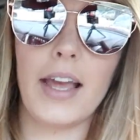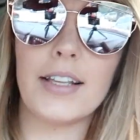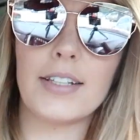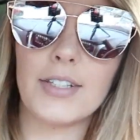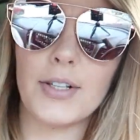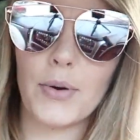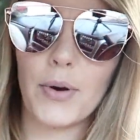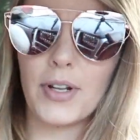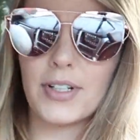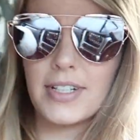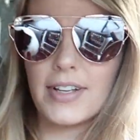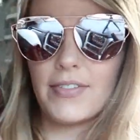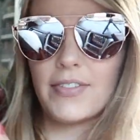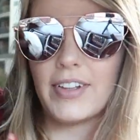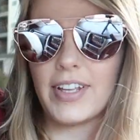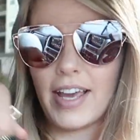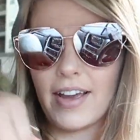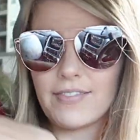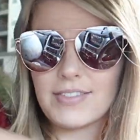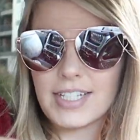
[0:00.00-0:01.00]
so I'll
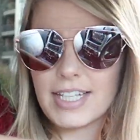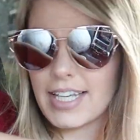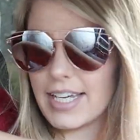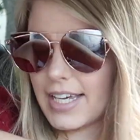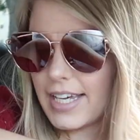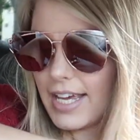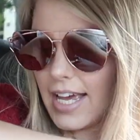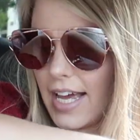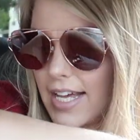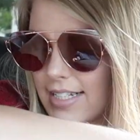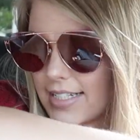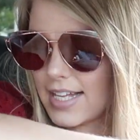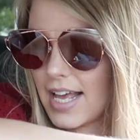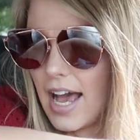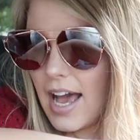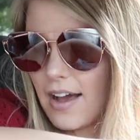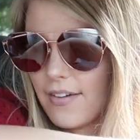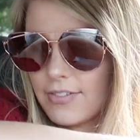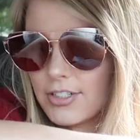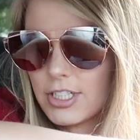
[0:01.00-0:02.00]
definitely have to get gas
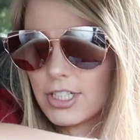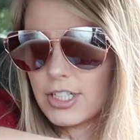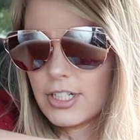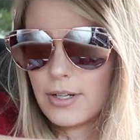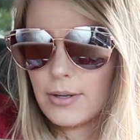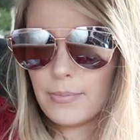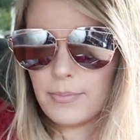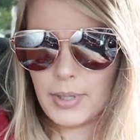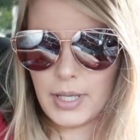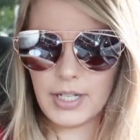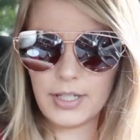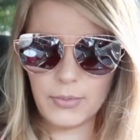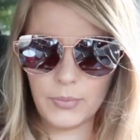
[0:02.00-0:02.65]
after, but